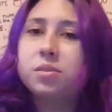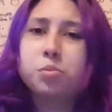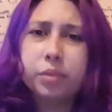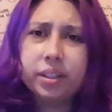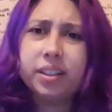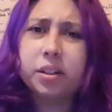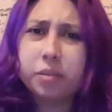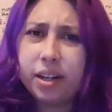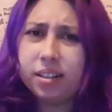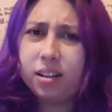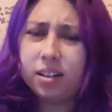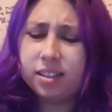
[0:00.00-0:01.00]
really
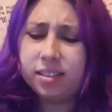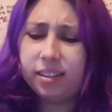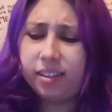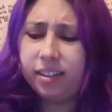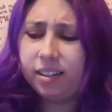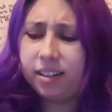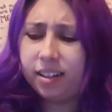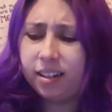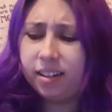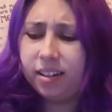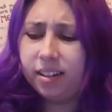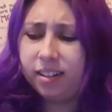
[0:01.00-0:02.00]
great, honestly.
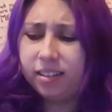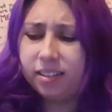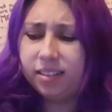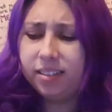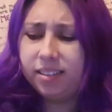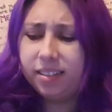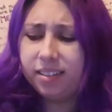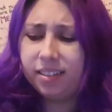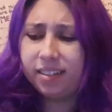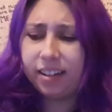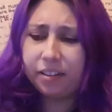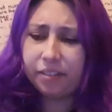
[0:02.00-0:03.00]

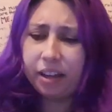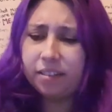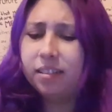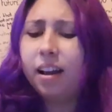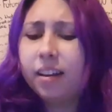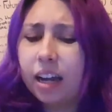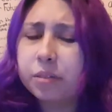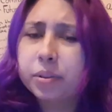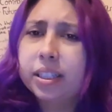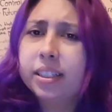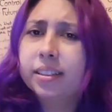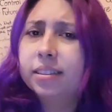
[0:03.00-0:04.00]
I
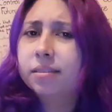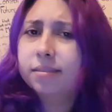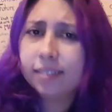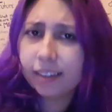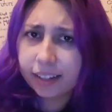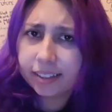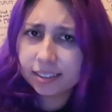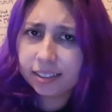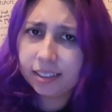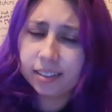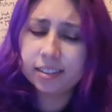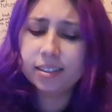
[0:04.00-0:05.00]
really liked
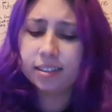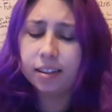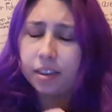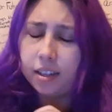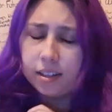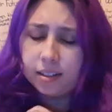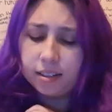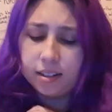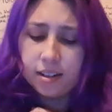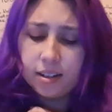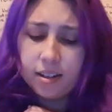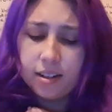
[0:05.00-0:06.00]
Theon.
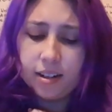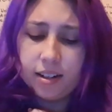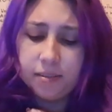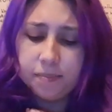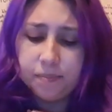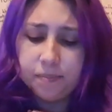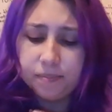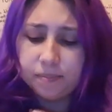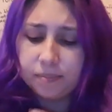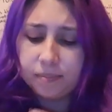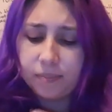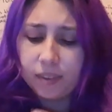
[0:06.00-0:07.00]

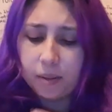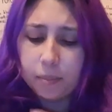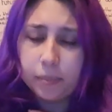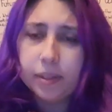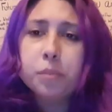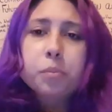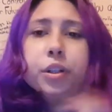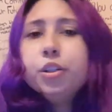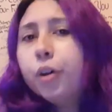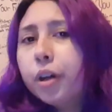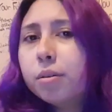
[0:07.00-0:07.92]
But we knew he